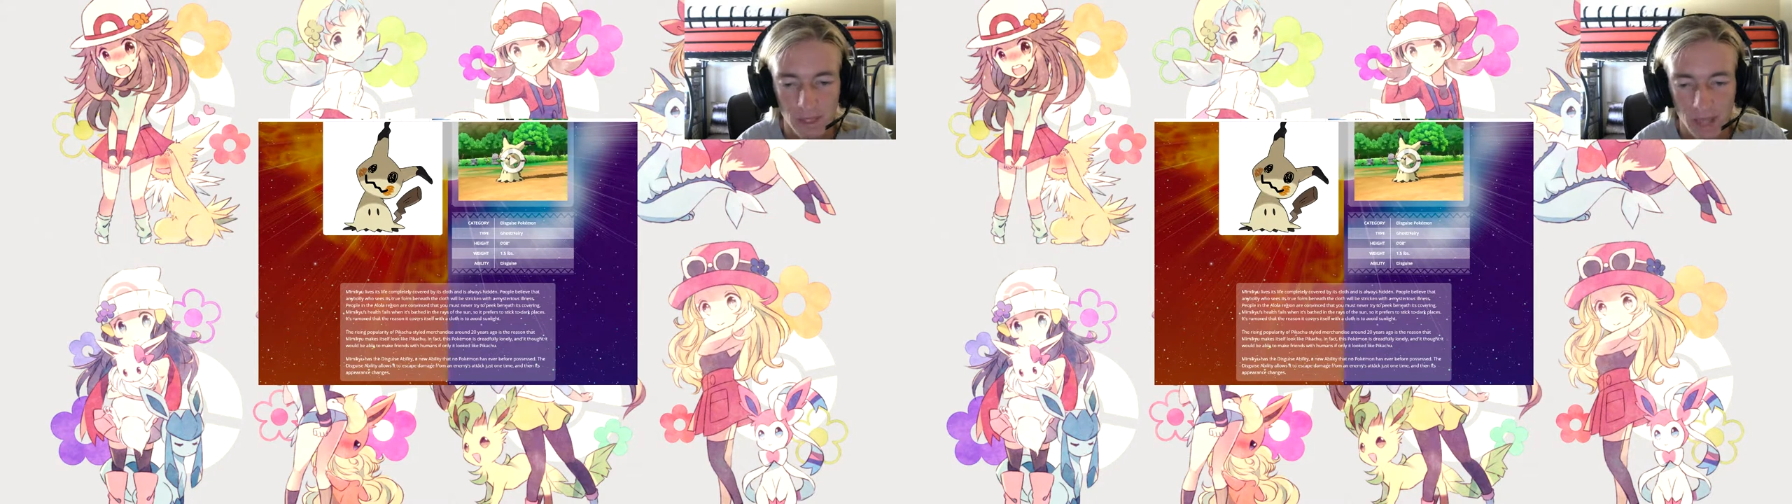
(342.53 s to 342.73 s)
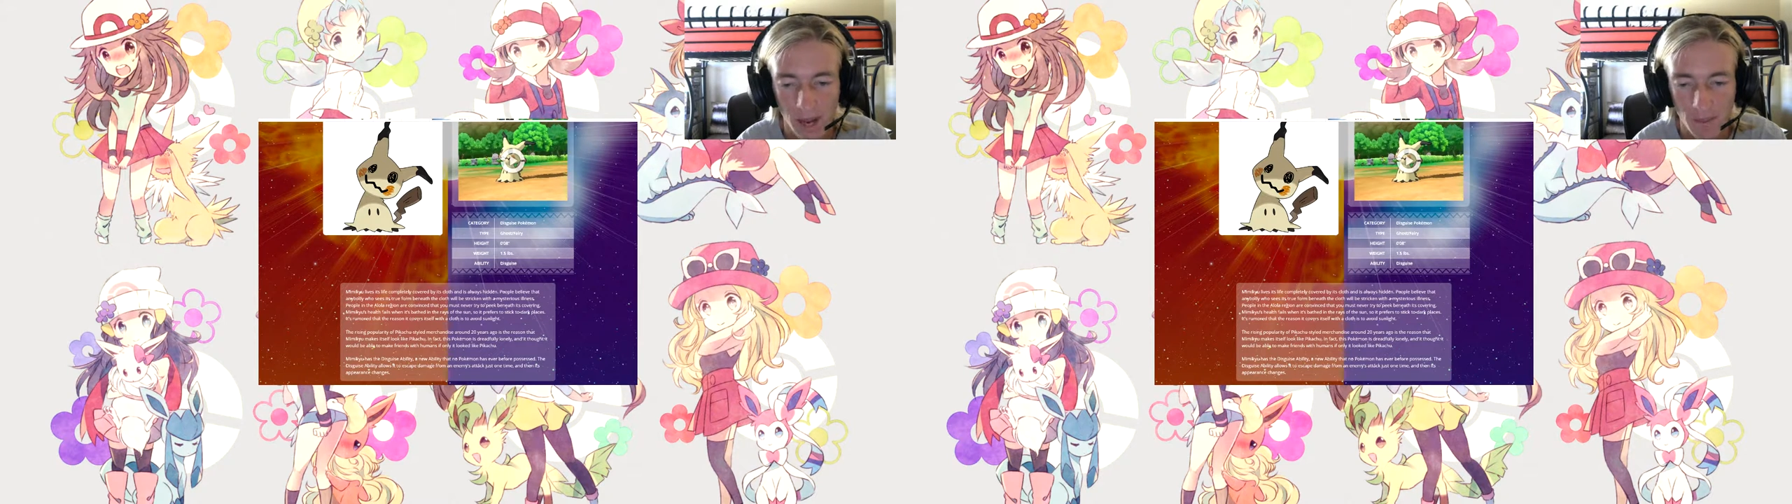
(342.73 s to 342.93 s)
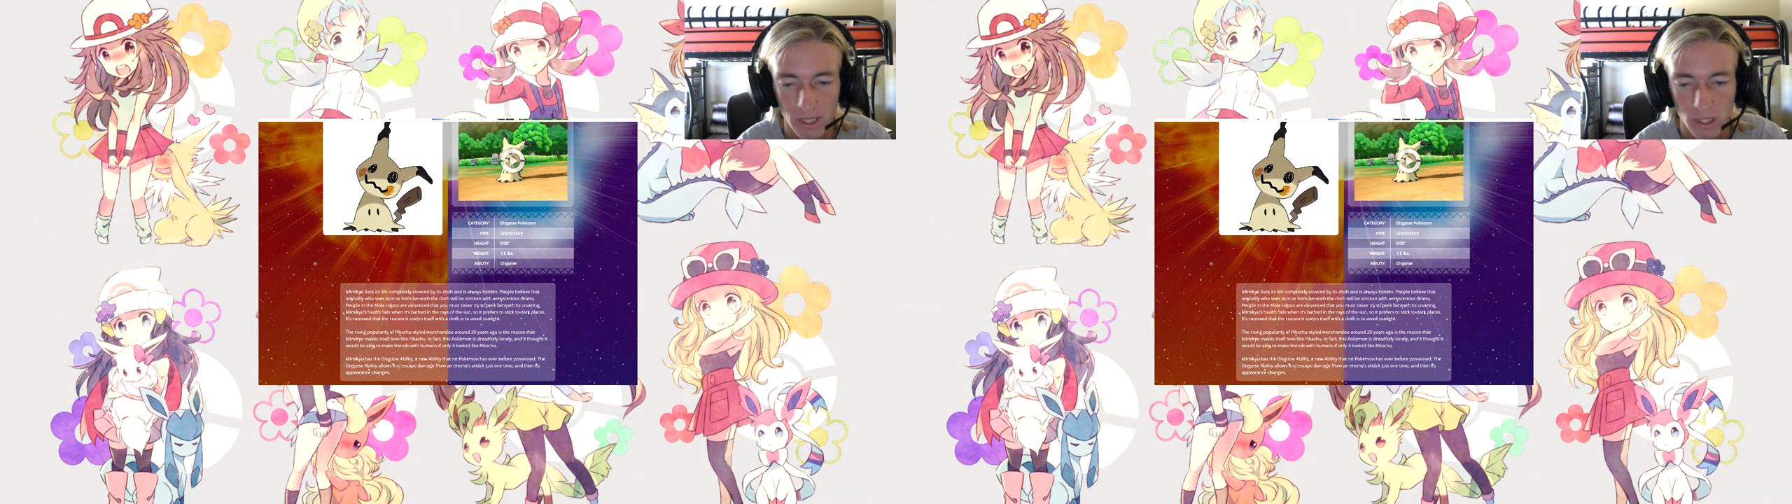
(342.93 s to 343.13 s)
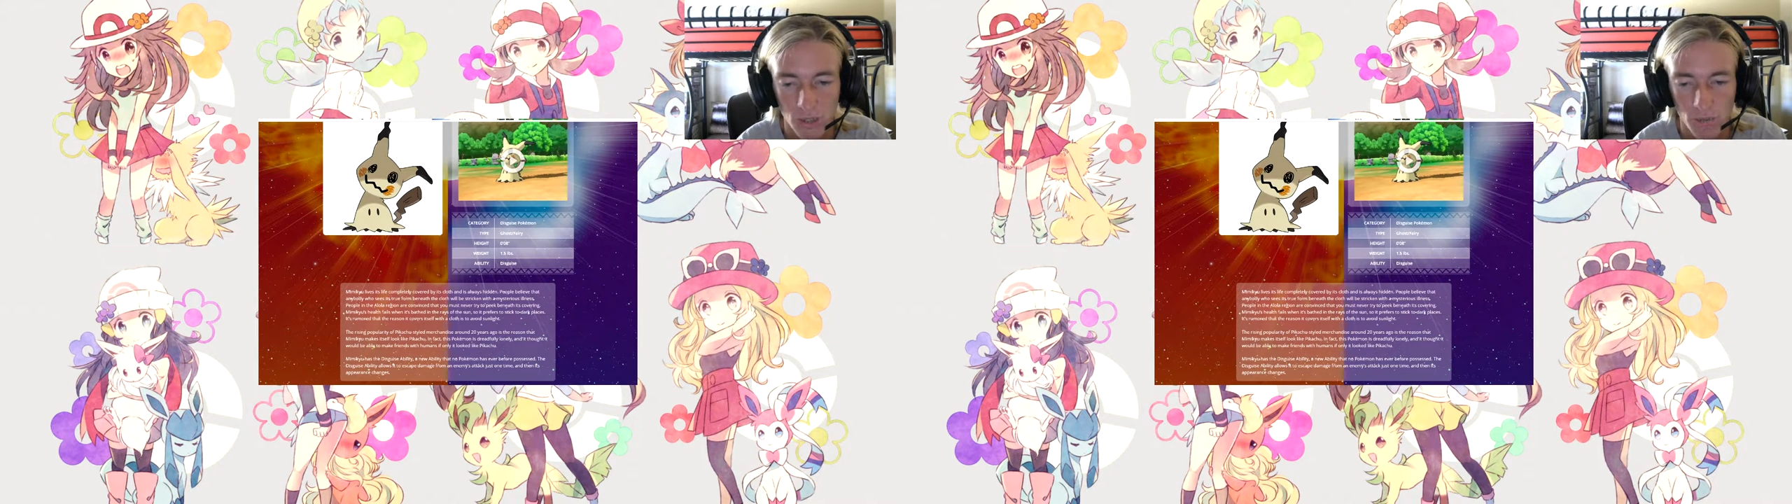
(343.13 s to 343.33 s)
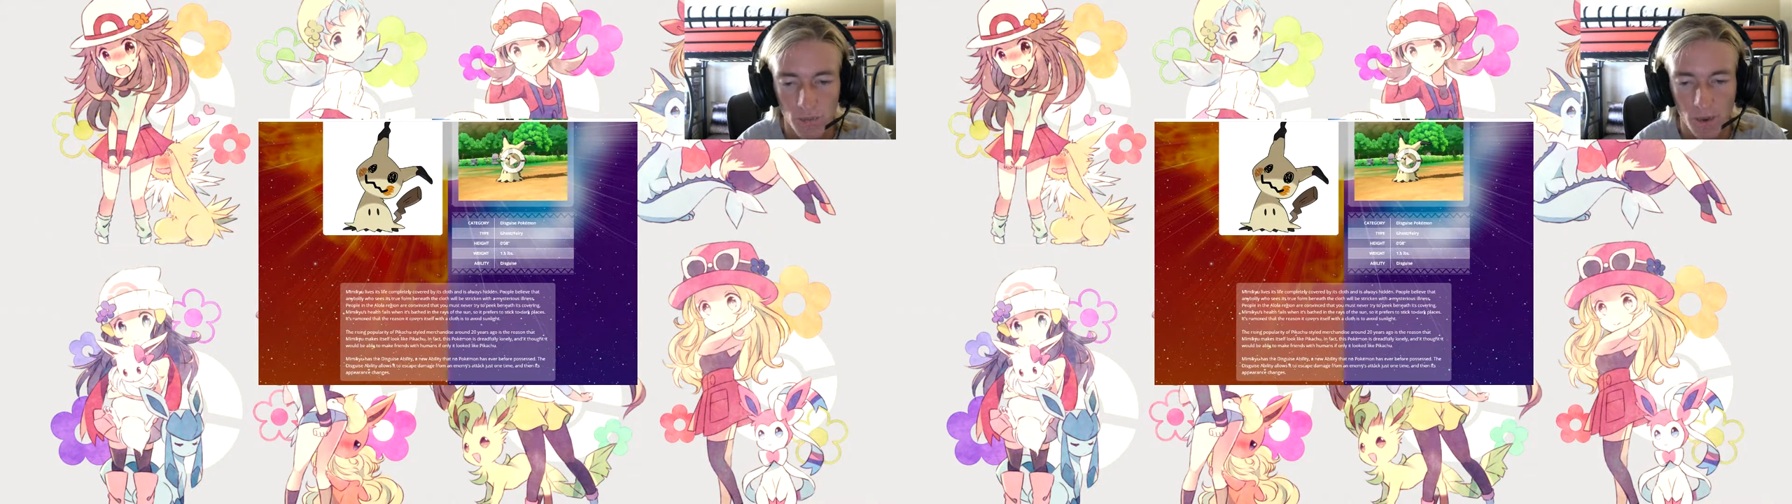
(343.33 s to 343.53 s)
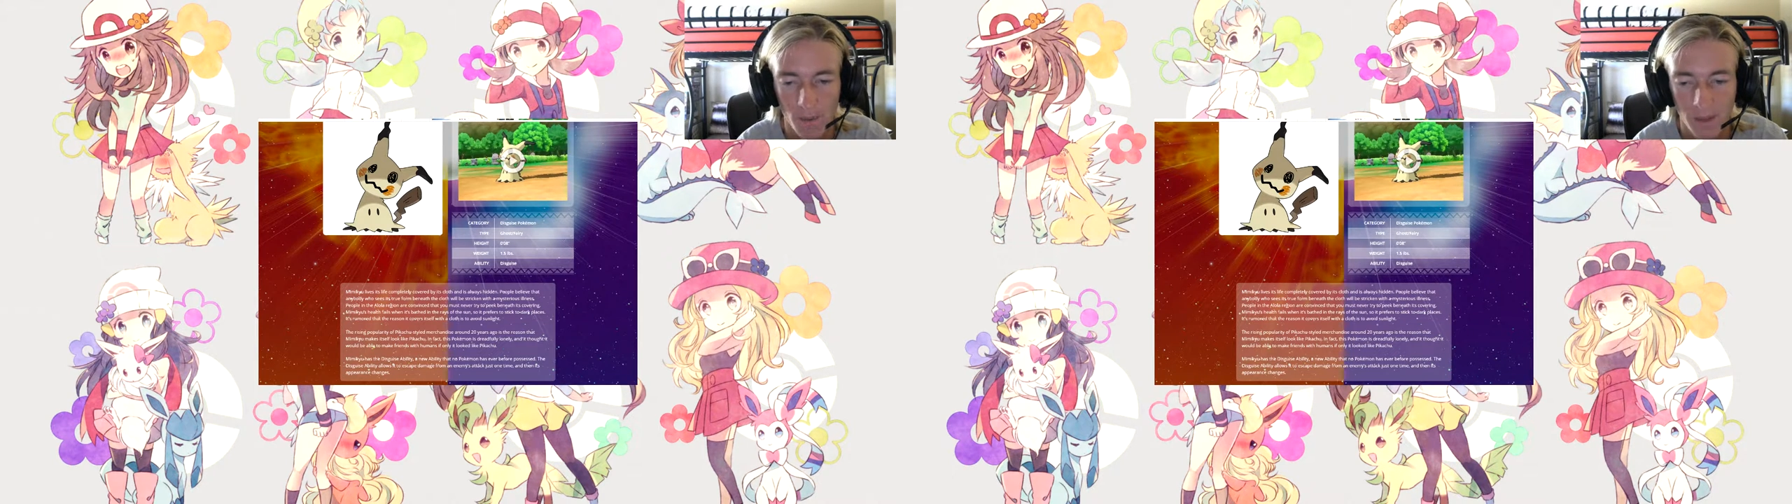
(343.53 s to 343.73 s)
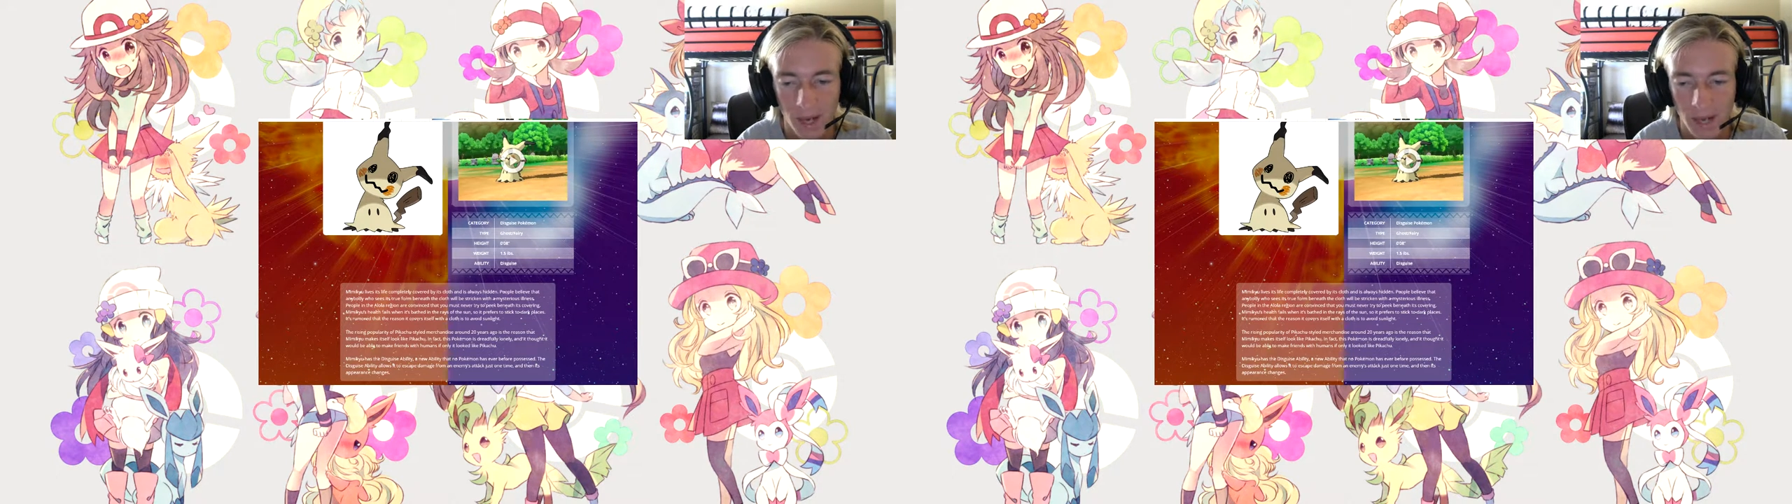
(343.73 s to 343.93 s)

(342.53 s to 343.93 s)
damage from an